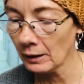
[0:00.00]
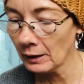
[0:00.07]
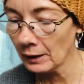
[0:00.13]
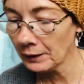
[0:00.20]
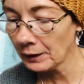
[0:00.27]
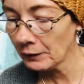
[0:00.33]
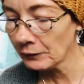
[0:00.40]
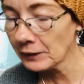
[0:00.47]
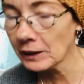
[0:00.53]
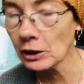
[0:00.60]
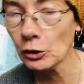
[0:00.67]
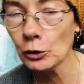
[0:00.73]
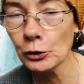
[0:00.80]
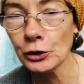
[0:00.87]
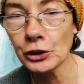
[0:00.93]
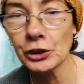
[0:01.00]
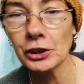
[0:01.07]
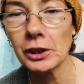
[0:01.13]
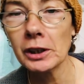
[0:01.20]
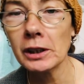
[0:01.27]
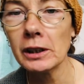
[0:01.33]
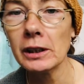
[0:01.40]
And there is a
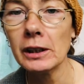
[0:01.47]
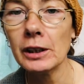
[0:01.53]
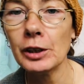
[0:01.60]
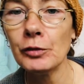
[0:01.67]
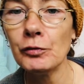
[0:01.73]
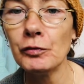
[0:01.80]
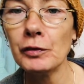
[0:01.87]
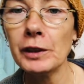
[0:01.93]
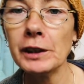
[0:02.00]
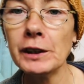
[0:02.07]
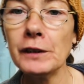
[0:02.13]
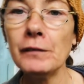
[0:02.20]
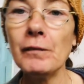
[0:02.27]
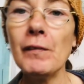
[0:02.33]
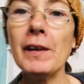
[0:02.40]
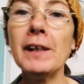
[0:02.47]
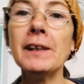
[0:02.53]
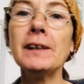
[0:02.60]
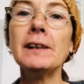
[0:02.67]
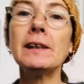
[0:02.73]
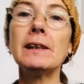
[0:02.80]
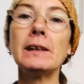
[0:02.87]
cushion in front of
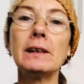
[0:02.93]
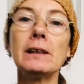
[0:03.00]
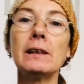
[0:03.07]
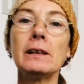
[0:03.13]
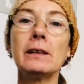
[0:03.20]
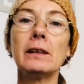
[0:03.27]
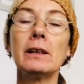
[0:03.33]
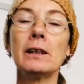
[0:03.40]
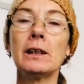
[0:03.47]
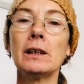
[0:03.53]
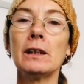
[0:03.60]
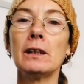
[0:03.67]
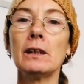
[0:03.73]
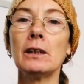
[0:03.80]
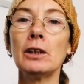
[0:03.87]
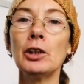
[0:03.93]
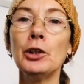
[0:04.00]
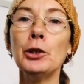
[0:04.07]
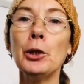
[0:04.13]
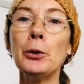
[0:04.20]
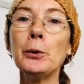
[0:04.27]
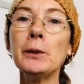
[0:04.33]
this.
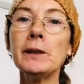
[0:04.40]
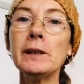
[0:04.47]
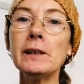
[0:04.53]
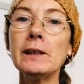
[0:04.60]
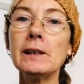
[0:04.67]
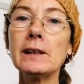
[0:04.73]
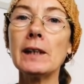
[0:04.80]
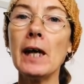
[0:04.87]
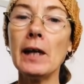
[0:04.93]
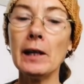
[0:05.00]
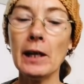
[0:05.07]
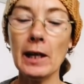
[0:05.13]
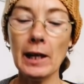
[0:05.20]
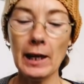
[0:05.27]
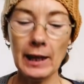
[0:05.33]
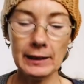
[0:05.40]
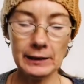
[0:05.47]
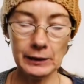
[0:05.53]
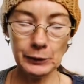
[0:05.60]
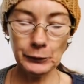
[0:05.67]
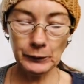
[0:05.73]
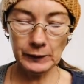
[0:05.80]
Note its colour
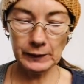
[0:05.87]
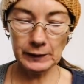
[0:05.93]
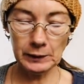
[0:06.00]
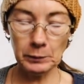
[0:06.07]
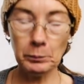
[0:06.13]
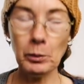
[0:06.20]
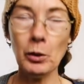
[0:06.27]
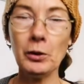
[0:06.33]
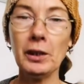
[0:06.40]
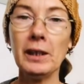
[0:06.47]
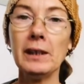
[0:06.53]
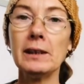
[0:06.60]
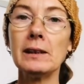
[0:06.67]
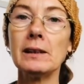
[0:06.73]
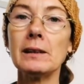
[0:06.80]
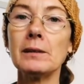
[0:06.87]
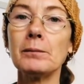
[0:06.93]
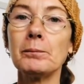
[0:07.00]
as you sit upon it.